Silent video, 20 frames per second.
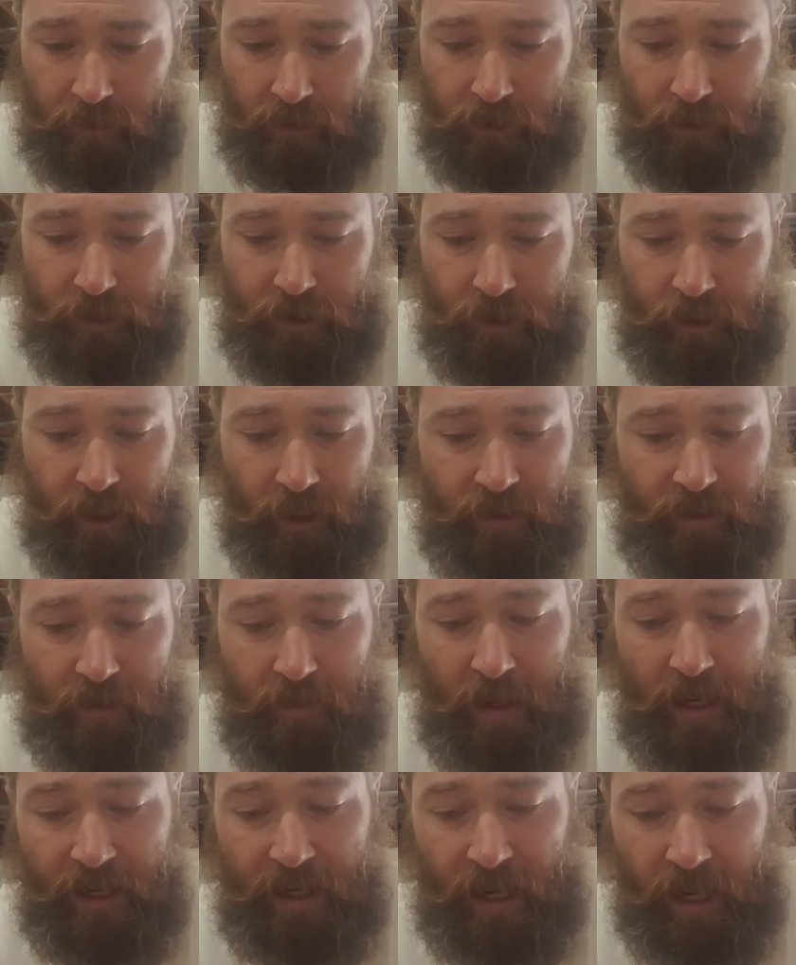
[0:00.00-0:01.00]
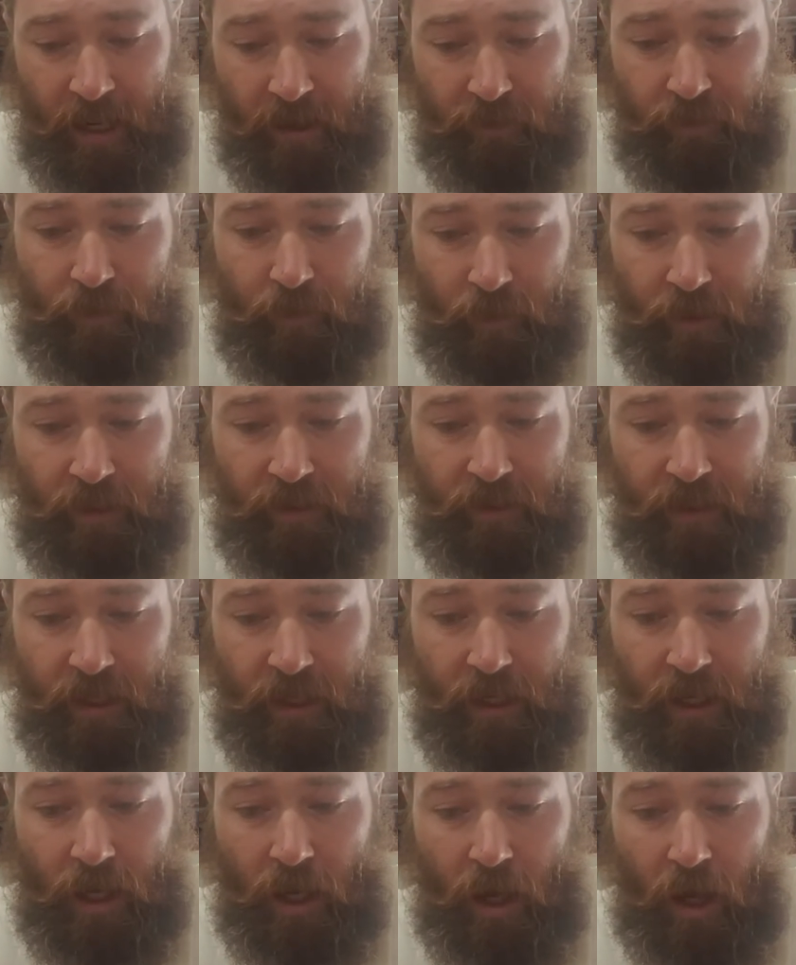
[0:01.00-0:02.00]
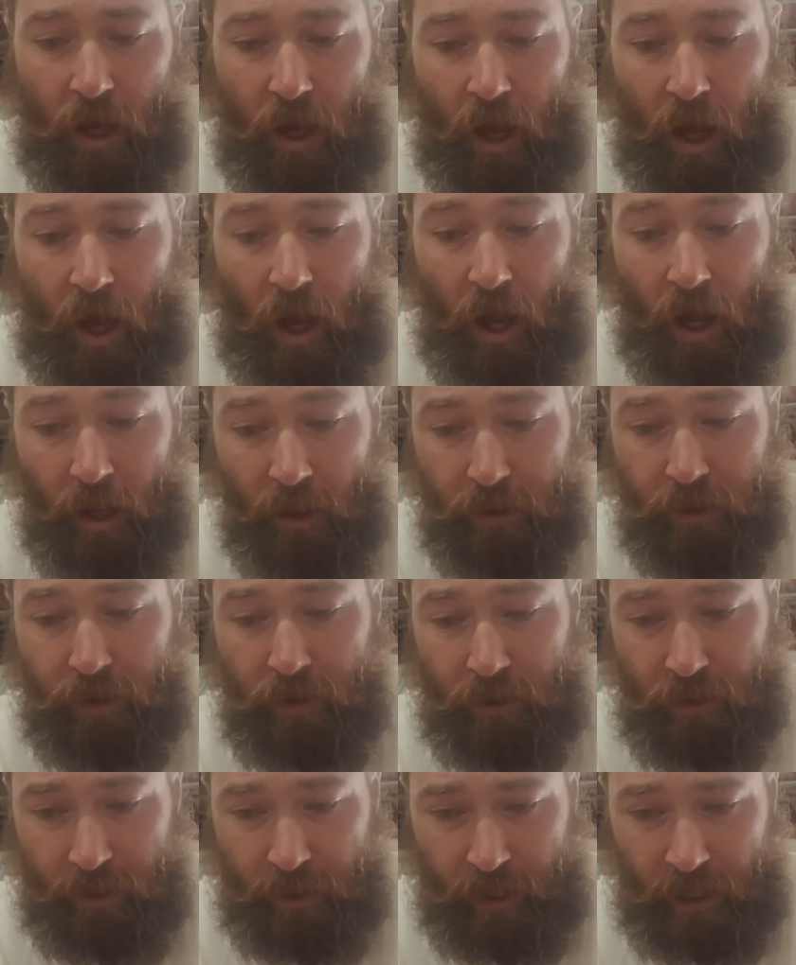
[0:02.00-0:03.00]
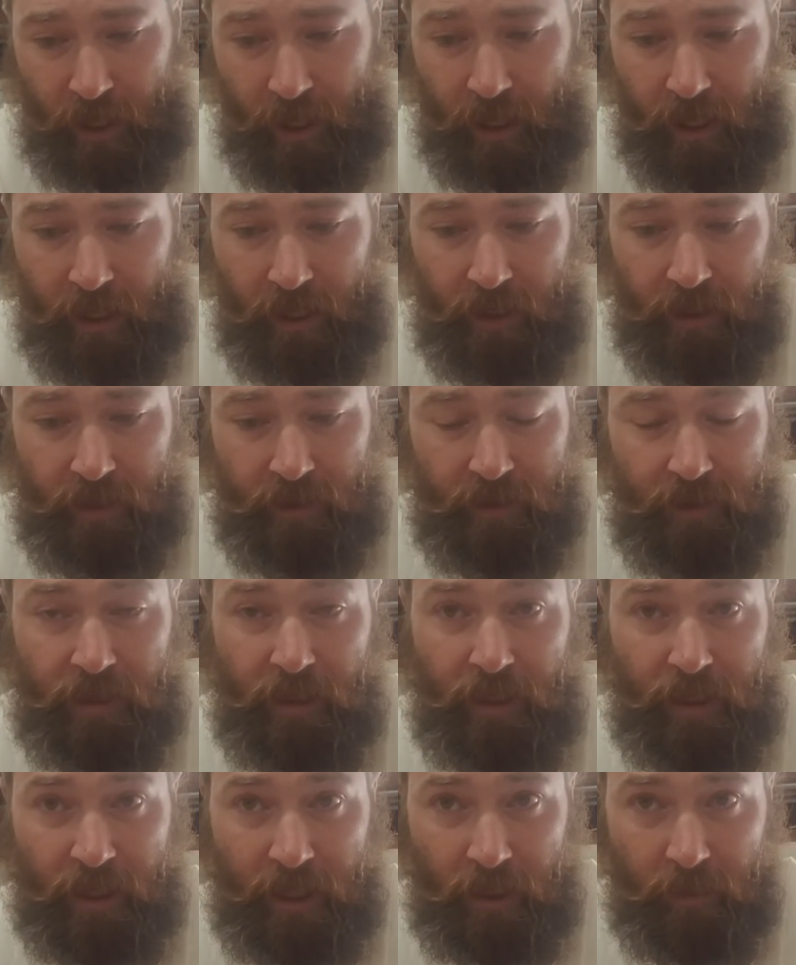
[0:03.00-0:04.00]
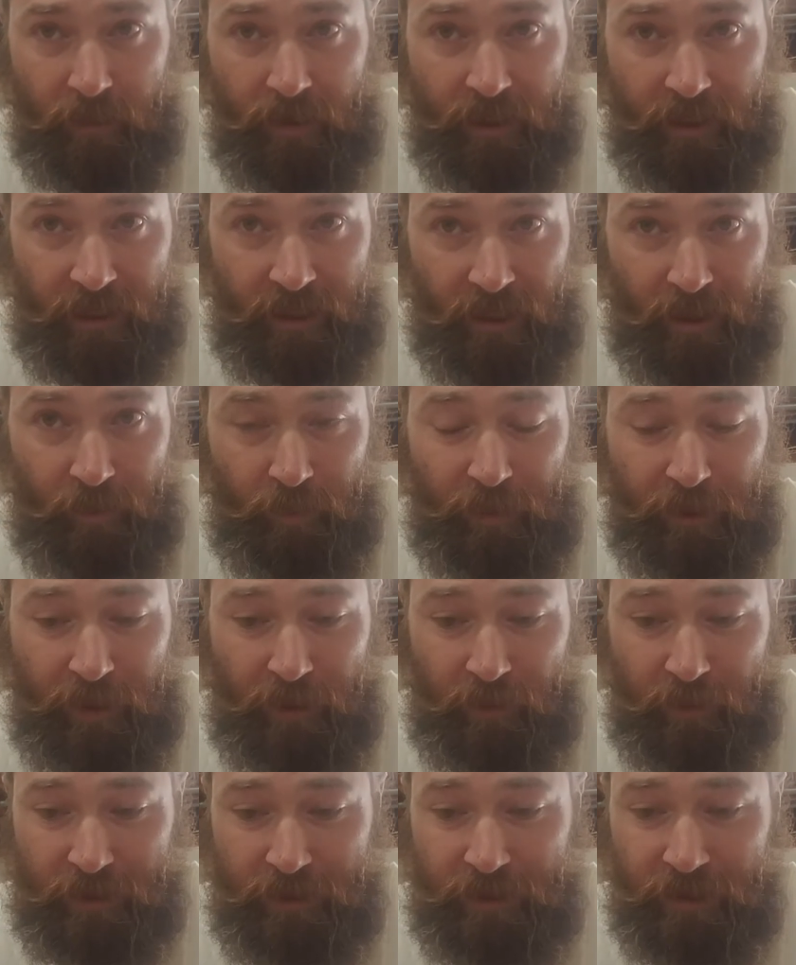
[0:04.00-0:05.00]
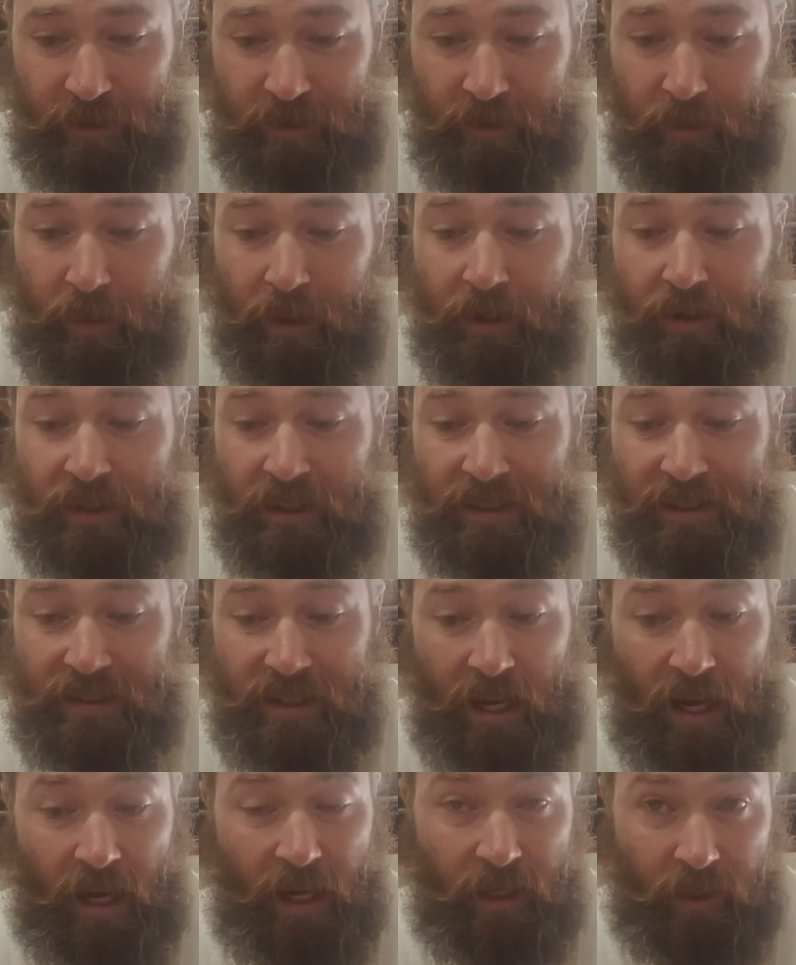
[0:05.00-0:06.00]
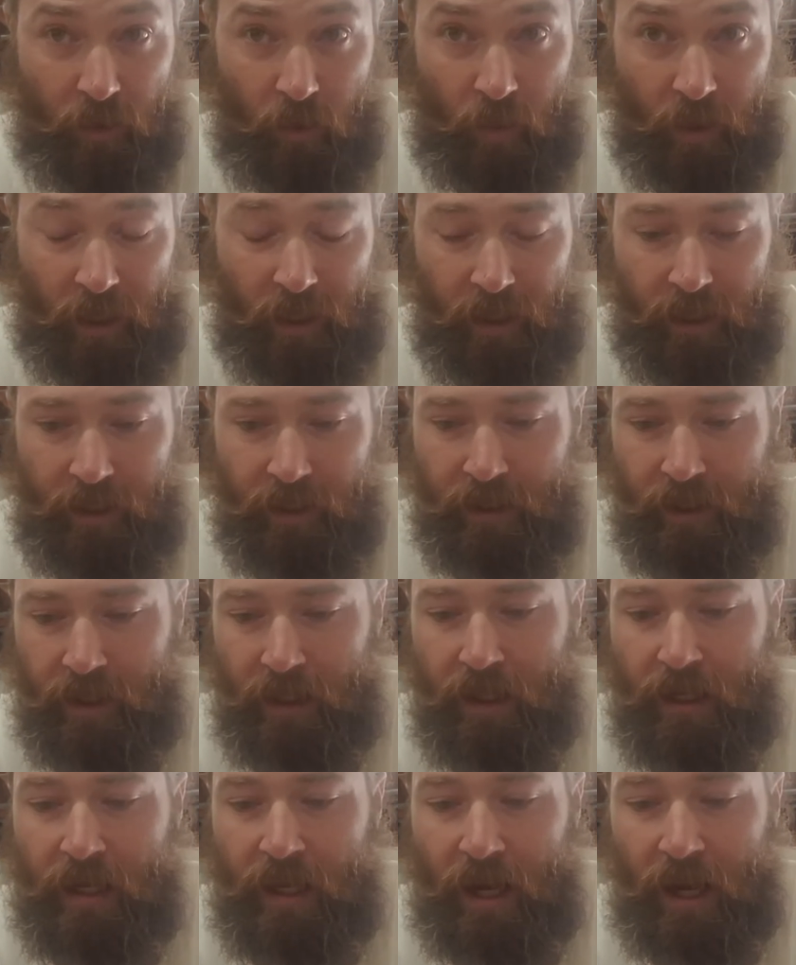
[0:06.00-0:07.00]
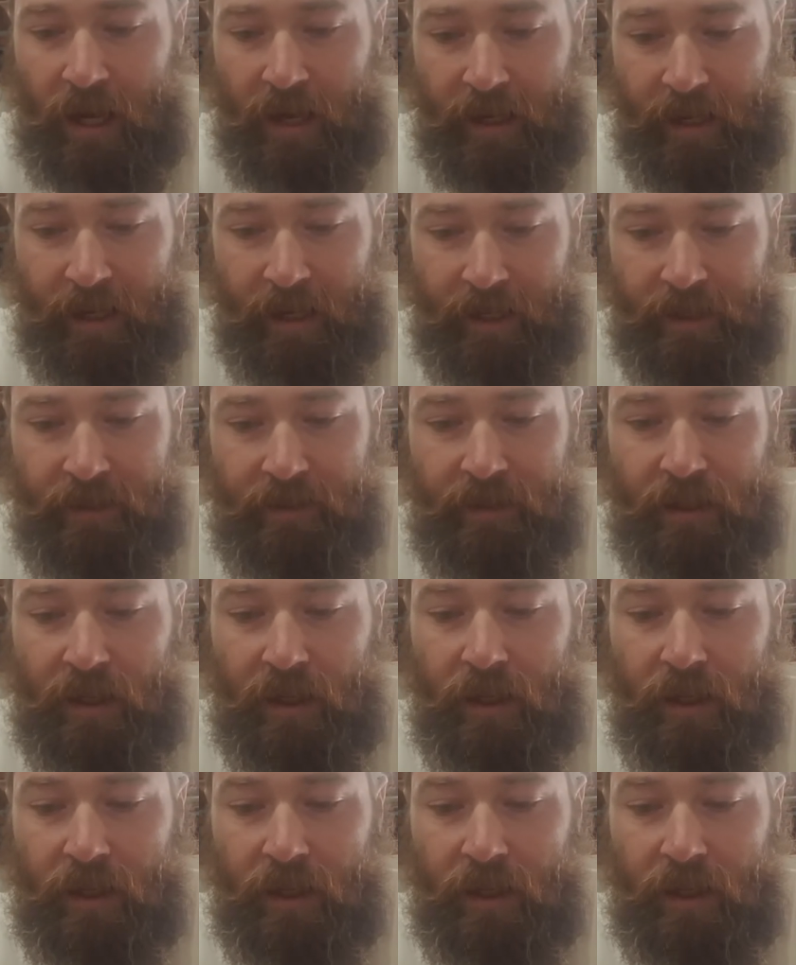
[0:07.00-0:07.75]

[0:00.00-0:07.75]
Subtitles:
Just about everything other than the name of the company, which is apparently Tideway, and